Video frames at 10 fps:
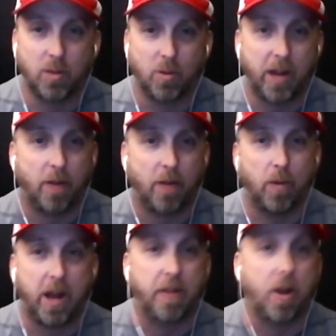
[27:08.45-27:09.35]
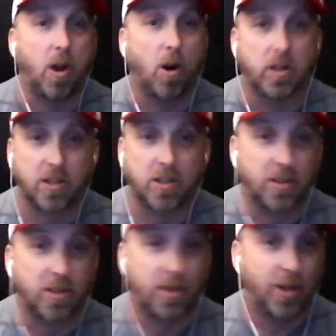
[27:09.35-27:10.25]
Without the arts,
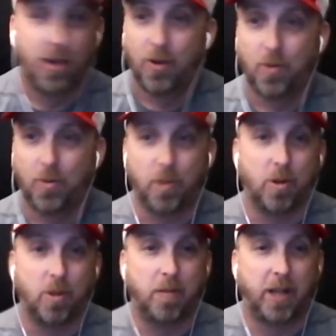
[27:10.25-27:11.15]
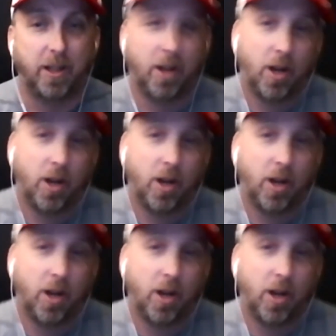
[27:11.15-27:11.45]
we wouldn't be